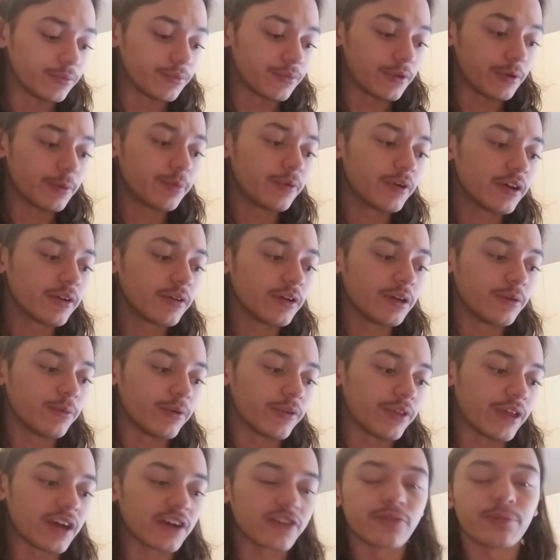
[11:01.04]
they're playing it
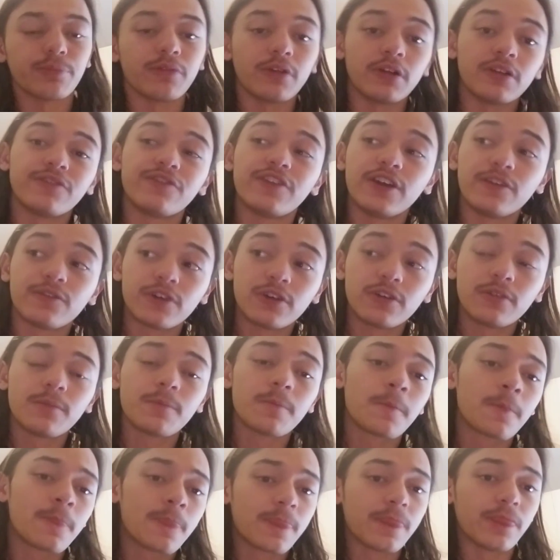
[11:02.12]
with Hex Blood Favor,
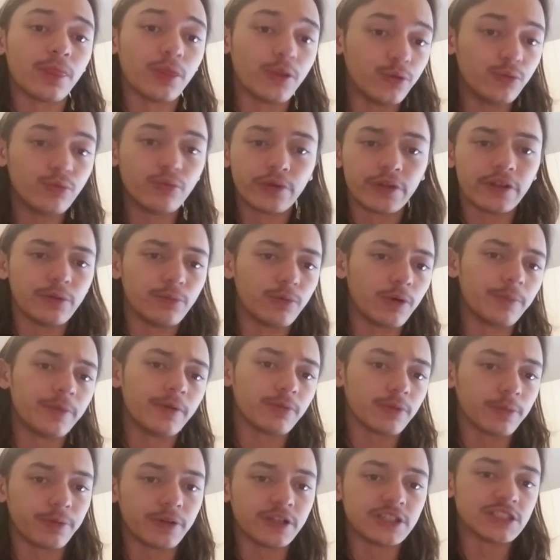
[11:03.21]
you really won't be able
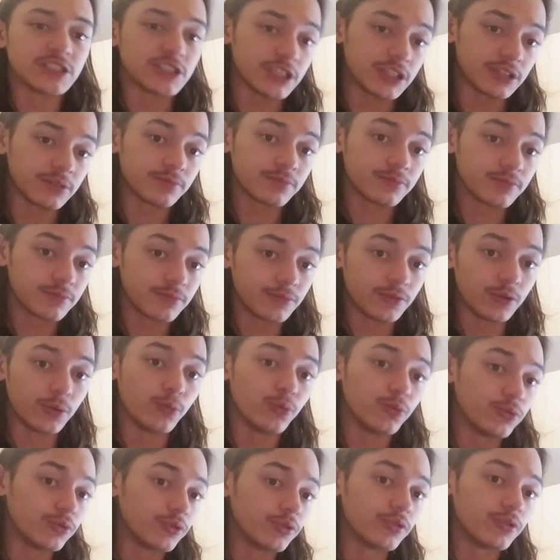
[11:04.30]
to play shit.
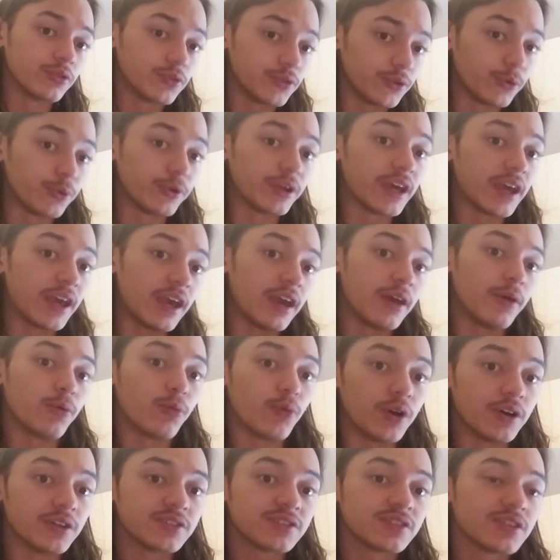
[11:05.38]
You get hit
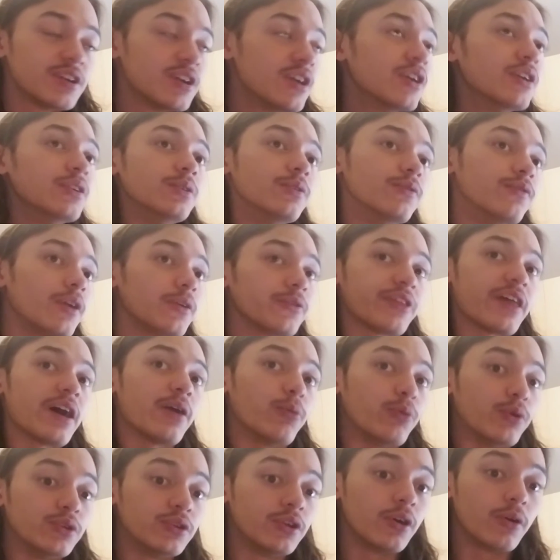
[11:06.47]
once, you vault that
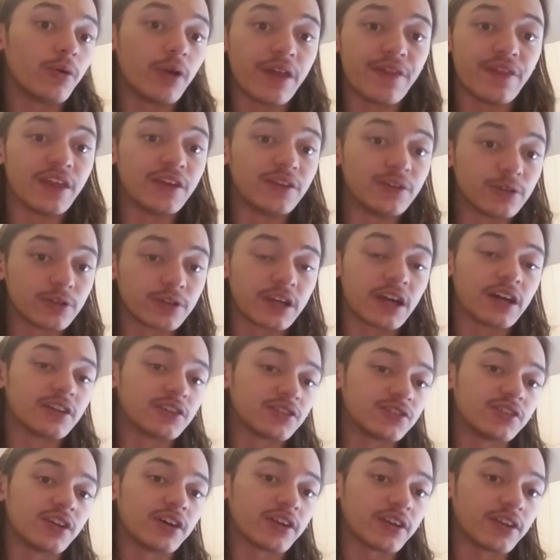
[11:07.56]
window, and then you're kind of
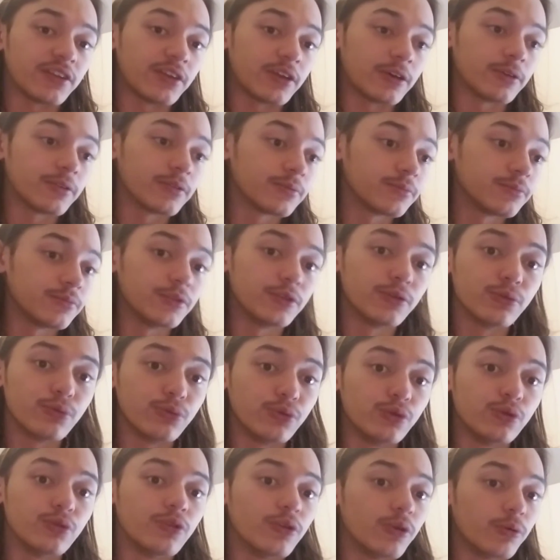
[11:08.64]
stuck in there.
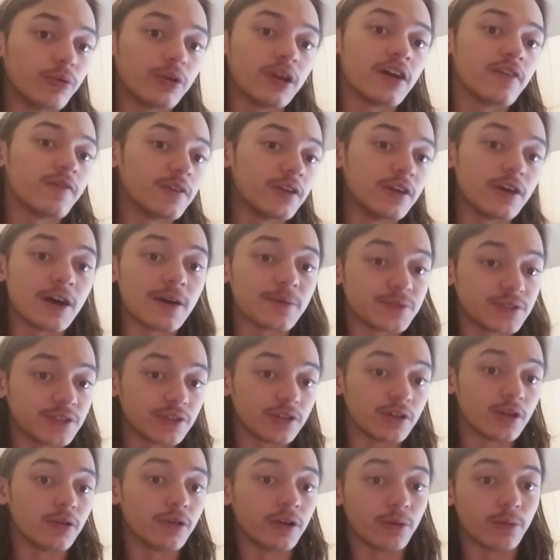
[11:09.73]
You don't have any option to
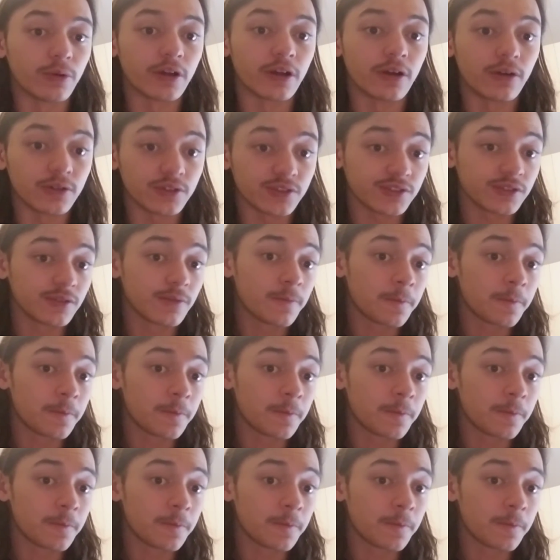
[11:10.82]
go anywhere else.